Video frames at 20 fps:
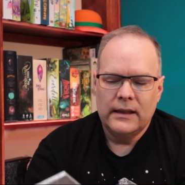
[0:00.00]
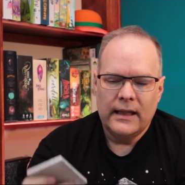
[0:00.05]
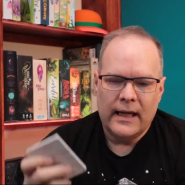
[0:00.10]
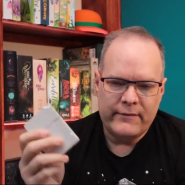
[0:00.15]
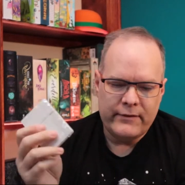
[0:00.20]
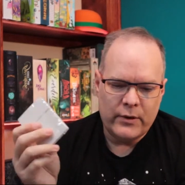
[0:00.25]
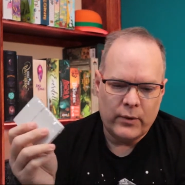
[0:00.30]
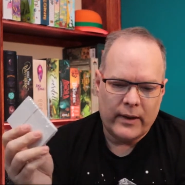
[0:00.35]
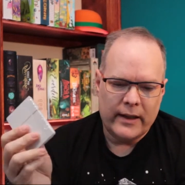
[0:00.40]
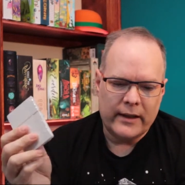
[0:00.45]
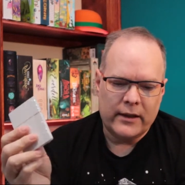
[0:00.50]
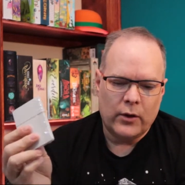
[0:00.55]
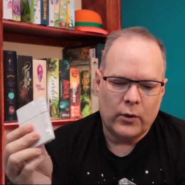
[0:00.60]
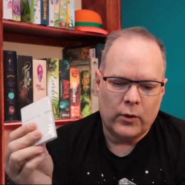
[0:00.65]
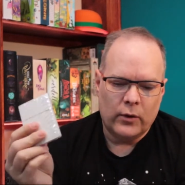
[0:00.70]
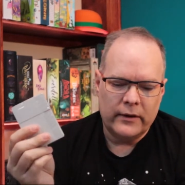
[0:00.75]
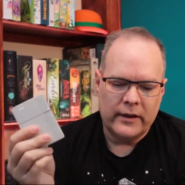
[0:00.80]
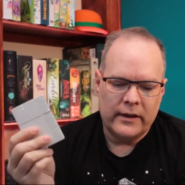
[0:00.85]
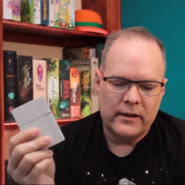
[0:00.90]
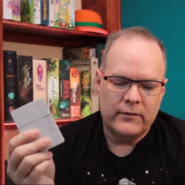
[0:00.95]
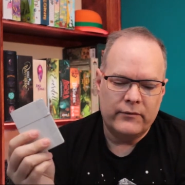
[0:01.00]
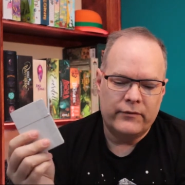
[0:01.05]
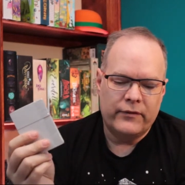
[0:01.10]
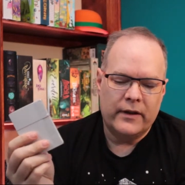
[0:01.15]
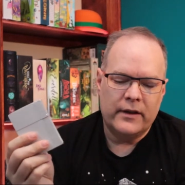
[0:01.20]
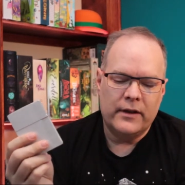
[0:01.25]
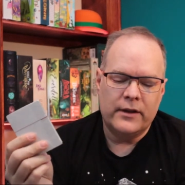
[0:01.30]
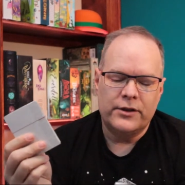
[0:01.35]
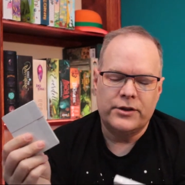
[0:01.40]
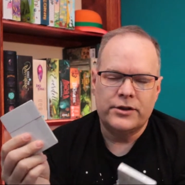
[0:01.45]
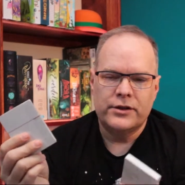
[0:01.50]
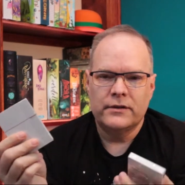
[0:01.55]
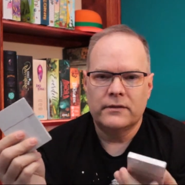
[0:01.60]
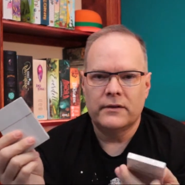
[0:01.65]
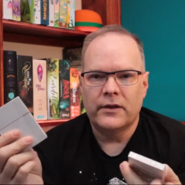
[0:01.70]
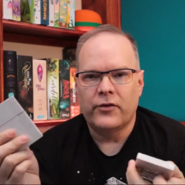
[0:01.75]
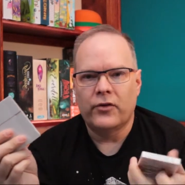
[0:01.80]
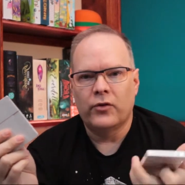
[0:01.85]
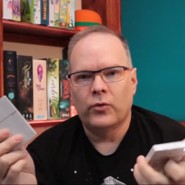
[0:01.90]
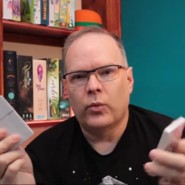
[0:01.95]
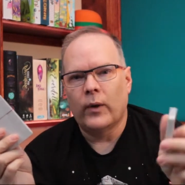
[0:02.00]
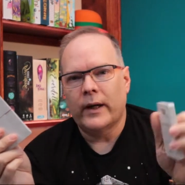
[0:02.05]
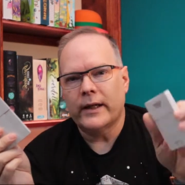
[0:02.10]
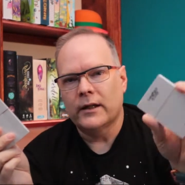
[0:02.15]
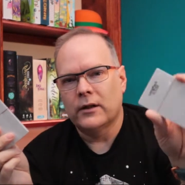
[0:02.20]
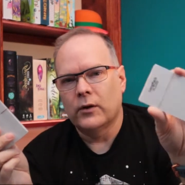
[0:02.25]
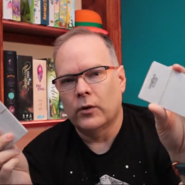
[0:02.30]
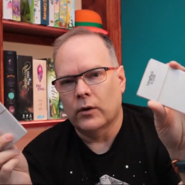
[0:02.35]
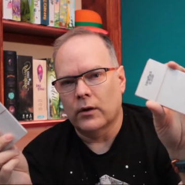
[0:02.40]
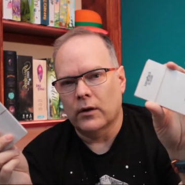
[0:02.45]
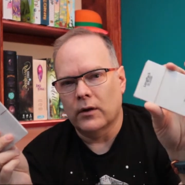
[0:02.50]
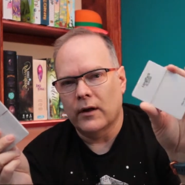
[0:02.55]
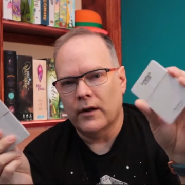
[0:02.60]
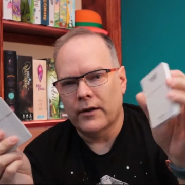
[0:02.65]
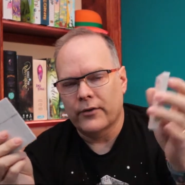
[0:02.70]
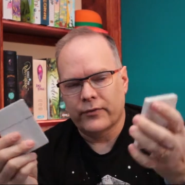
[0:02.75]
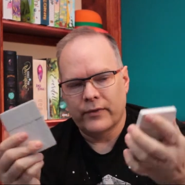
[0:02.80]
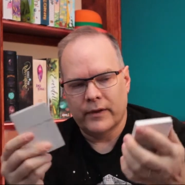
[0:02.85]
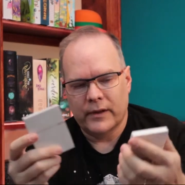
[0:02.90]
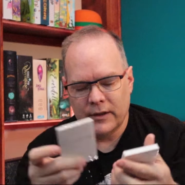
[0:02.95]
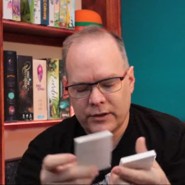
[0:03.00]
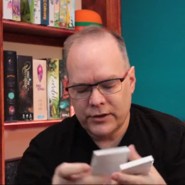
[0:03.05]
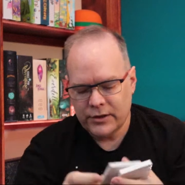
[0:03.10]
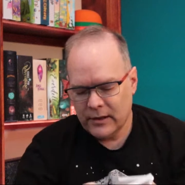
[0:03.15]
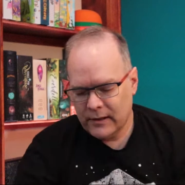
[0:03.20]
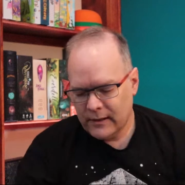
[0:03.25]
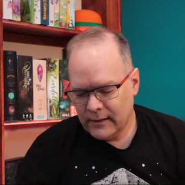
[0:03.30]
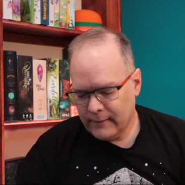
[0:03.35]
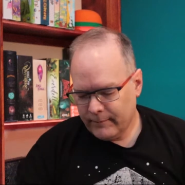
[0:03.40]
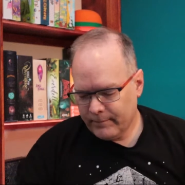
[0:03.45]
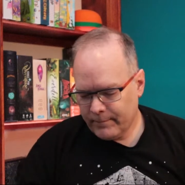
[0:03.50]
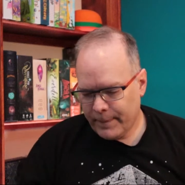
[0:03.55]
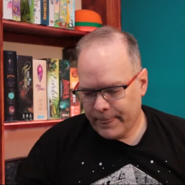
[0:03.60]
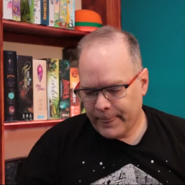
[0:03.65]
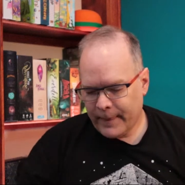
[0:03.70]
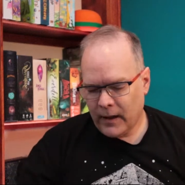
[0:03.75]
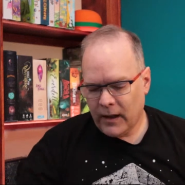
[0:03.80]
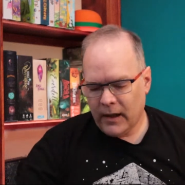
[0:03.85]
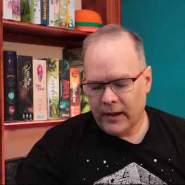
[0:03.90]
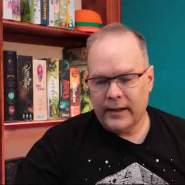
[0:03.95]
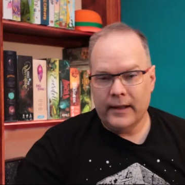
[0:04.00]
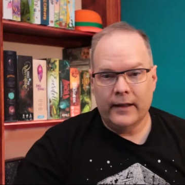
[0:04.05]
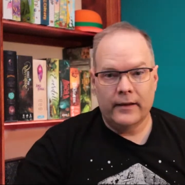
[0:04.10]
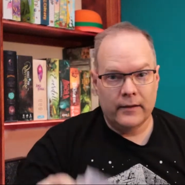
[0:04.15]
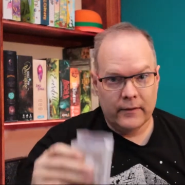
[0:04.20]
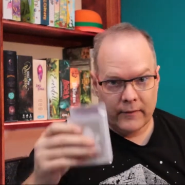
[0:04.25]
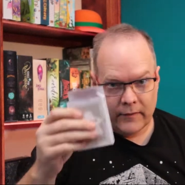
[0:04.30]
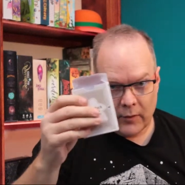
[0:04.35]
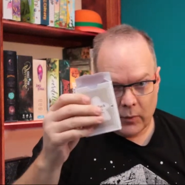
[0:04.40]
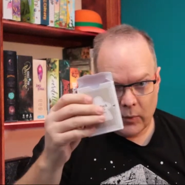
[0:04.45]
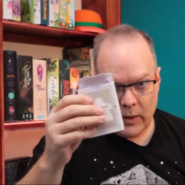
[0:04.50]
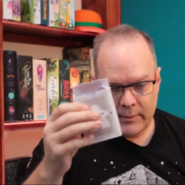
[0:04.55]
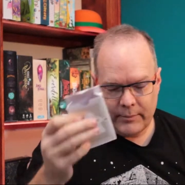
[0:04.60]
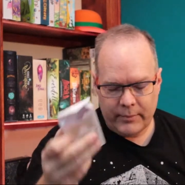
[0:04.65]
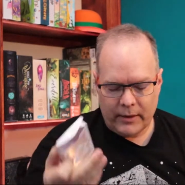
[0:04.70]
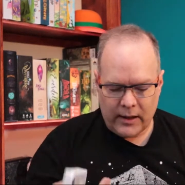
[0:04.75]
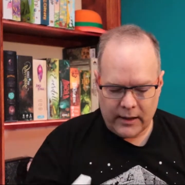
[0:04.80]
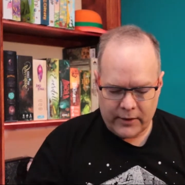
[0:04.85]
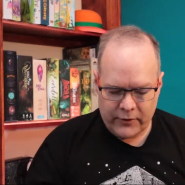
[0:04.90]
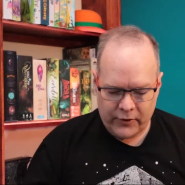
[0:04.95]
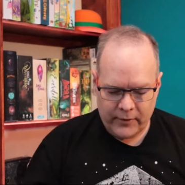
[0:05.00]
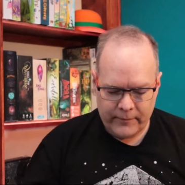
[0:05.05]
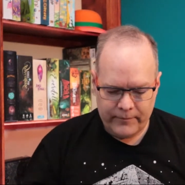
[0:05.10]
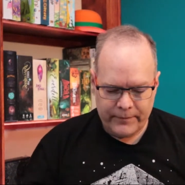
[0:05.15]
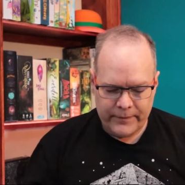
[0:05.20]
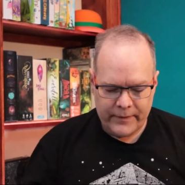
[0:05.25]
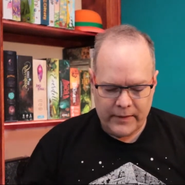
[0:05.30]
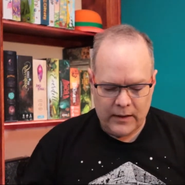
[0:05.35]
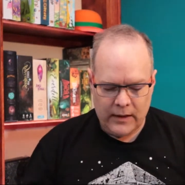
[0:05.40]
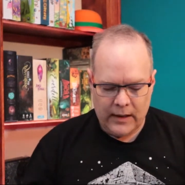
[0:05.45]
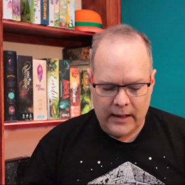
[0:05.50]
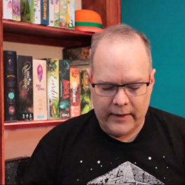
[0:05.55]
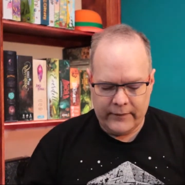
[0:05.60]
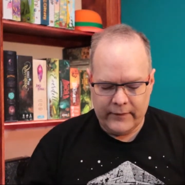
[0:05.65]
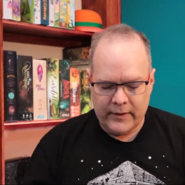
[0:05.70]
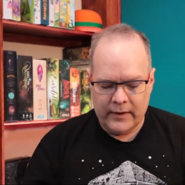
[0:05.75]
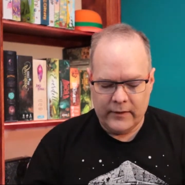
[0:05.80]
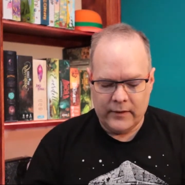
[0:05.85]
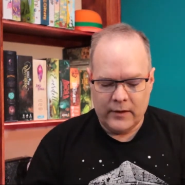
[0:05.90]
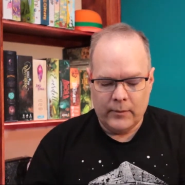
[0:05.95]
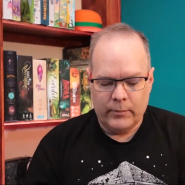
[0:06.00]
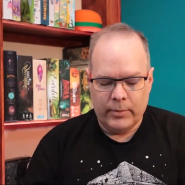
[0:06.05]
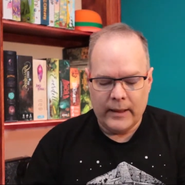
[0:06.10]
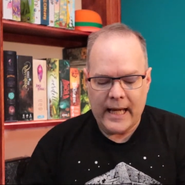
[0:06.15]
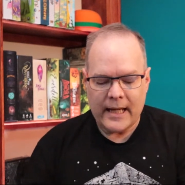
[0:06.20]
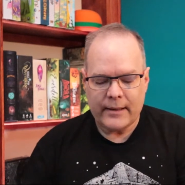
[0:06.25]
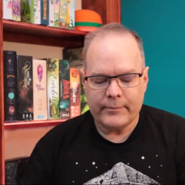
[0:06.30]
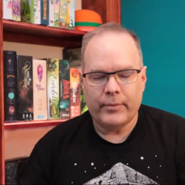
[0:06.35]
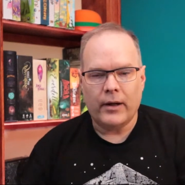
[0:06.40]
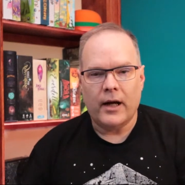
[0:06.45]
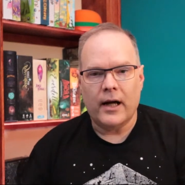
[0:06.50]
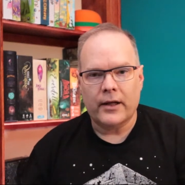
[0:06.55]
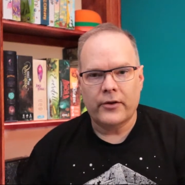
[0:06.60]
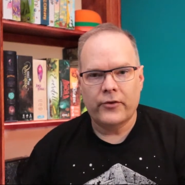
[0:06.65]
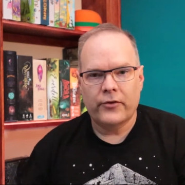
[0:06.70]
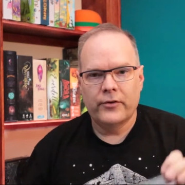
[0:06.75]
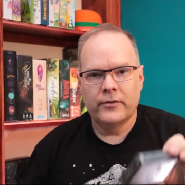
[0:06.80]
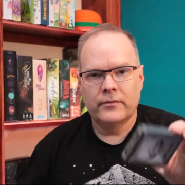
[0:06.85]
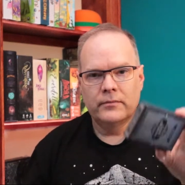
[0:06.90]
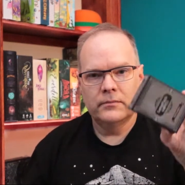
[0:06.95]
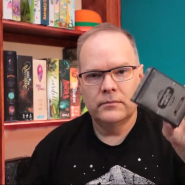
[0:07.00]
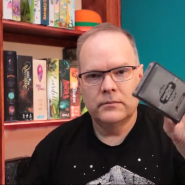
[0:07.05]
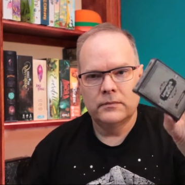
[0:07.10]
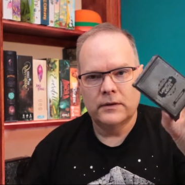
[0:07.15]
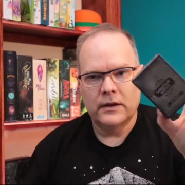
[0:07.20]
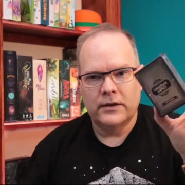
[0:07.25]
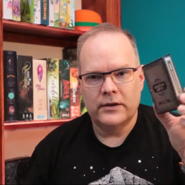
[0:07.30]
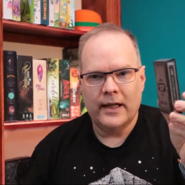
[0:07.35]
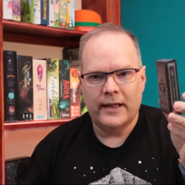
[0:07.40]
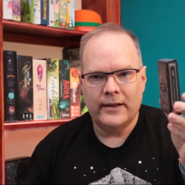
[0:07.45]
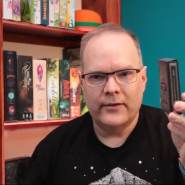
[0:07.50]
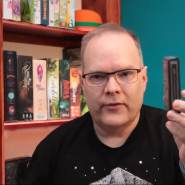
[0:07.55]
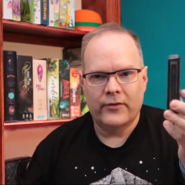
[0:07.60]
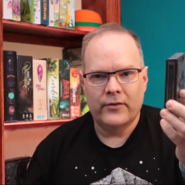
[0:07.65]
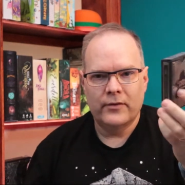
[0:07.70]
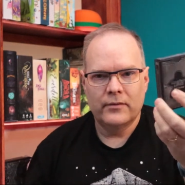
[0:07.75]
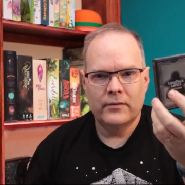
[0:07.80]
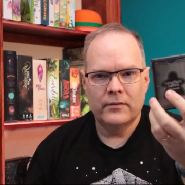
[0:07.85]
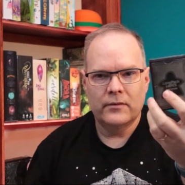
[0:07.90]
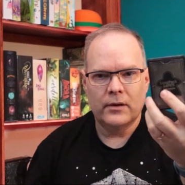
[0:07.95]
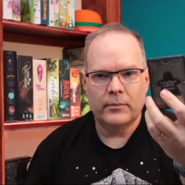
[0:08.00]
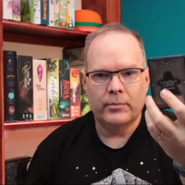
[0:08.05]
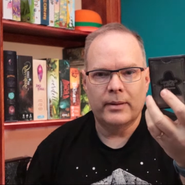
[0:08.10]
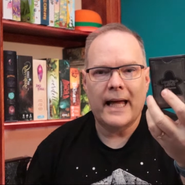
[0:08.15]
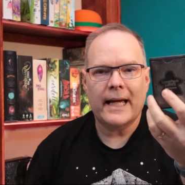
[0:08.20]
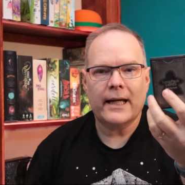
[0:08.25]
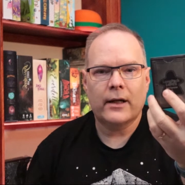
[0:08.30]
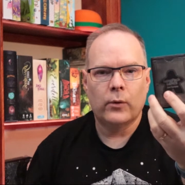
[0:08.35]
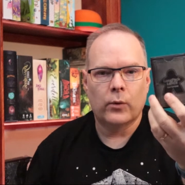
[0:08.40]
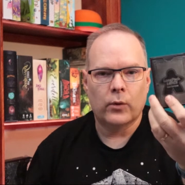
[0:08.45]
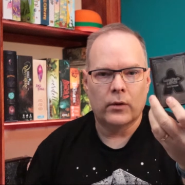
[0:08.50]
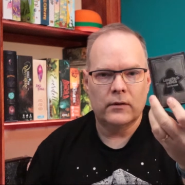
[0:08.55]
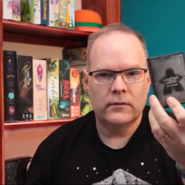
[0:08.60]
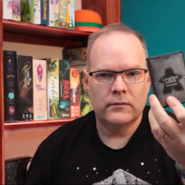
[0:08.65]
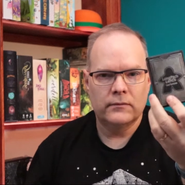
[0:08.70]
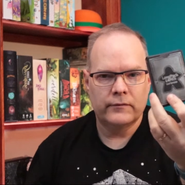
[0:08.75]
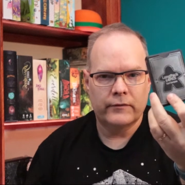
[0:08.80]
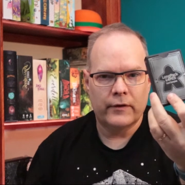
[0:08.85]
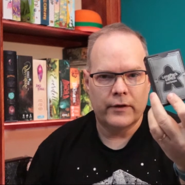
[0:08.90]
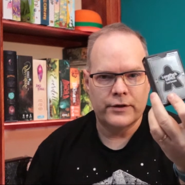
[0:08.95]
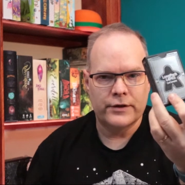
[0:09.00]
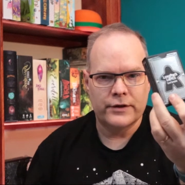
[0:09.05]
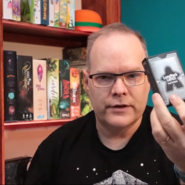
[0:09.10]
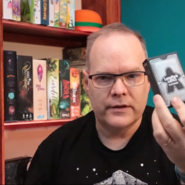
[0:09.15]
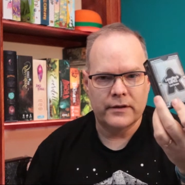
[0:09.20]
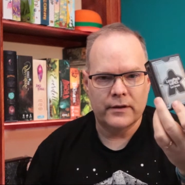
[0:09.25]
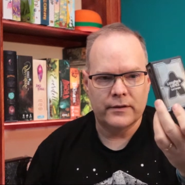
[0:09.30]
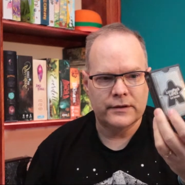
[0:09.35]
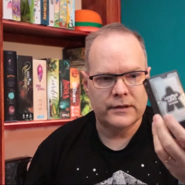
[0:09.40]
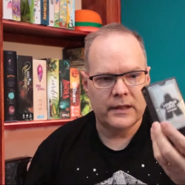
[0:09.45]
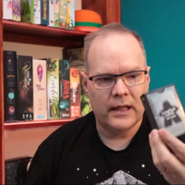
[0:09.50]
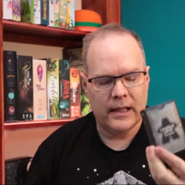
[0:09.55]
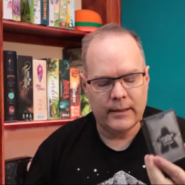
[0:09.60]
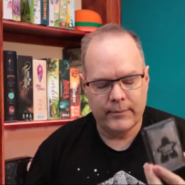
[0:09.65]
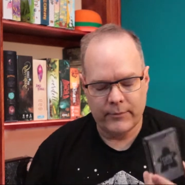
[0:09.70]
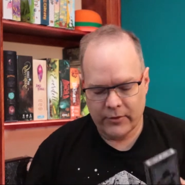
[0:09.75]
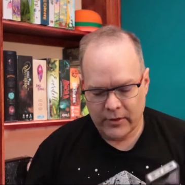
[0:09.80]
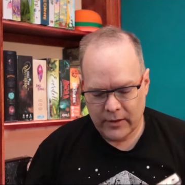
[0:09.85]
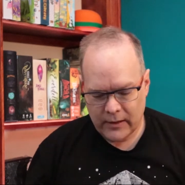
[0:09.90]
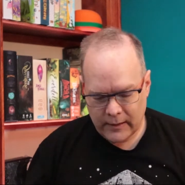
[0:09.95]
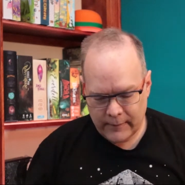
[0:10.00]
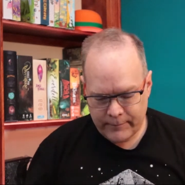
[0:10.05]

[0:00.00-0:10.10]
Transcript: heavy white core linen finish. This is white core gloss finish in the white box, and then the black box contains the black core versions of those games.